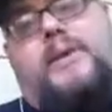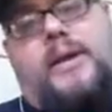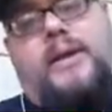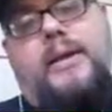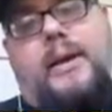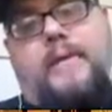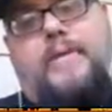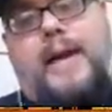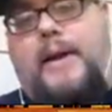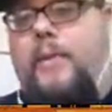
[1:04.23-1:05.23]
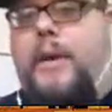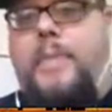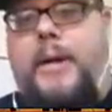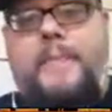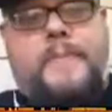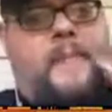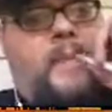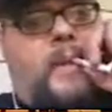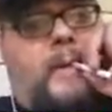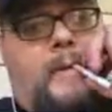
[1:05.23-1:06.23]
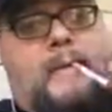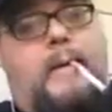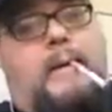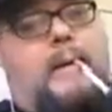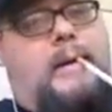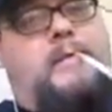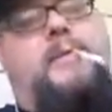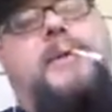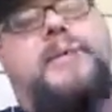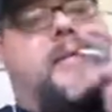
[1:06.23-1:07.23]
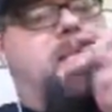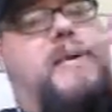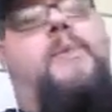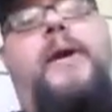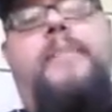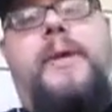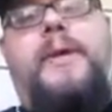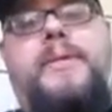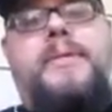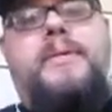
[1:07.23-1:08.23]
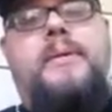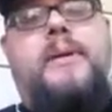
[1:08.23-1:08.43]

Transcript: on it of a windmill. And of course, they'd seen windmills